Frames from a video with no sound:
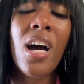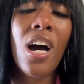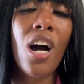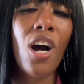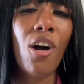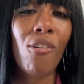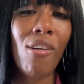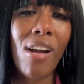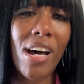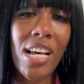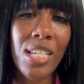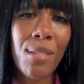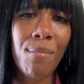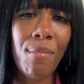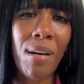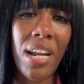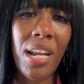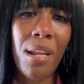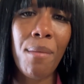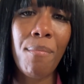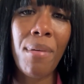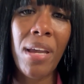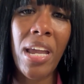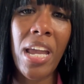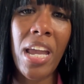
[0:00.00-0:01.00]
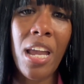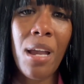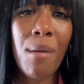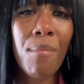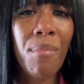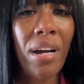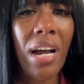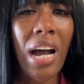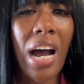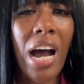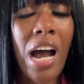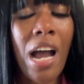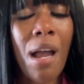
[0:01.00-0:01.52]
a crossbody bag,
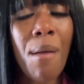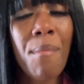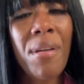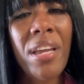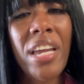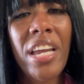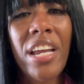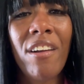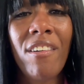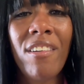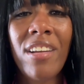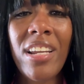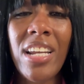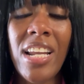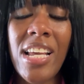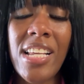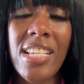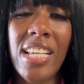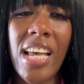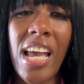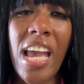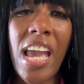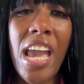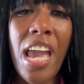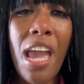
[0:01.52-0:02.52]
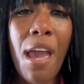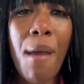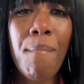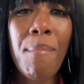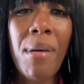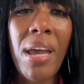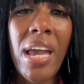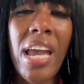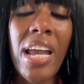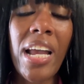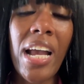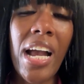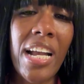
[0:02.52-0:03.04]
but I'm carrying wearing it as a
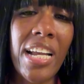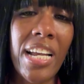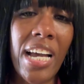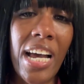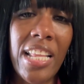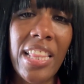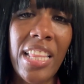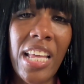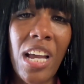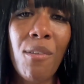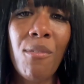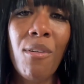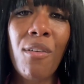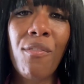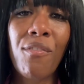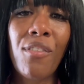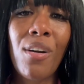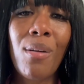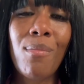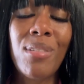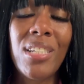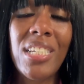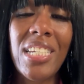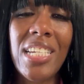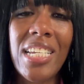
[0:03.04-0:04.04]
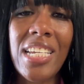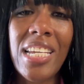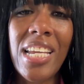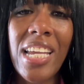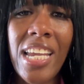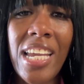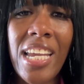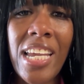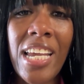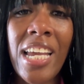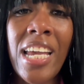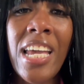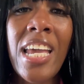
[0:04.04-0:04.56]
handbag. I got that one from
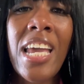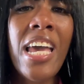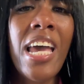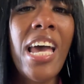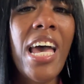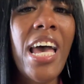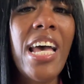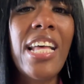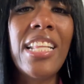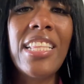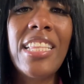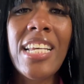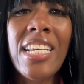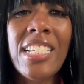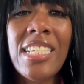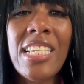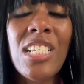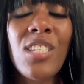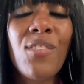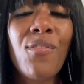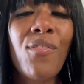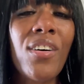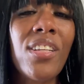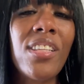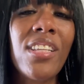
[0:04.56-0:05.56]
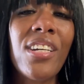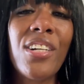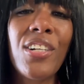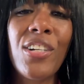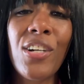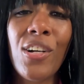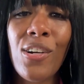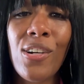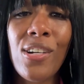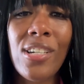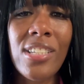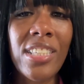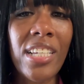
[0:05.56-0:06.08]
Shein. And this is for the
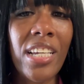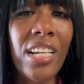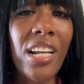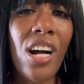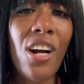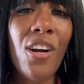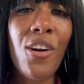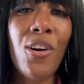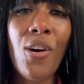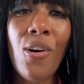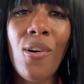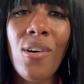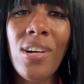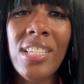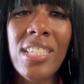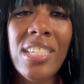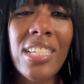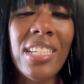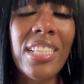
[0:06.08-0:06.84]
girls that are going to